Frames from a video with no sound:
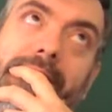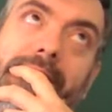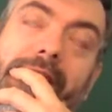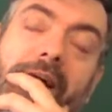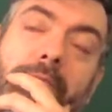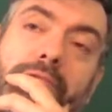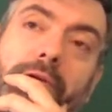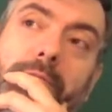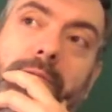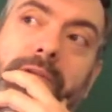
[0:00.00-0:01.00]
I
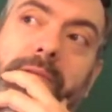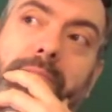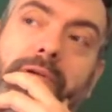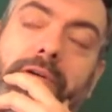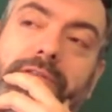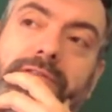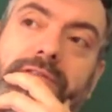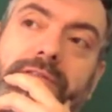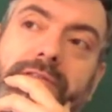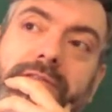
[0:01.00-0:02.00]
probably put
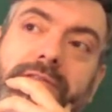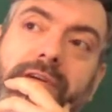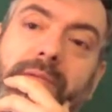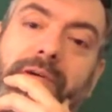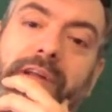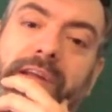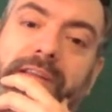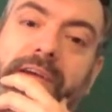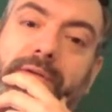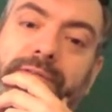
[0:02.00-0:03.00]
about
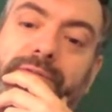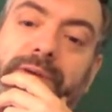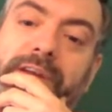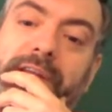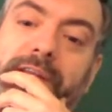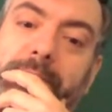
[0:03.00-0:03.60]
80 hours a week in,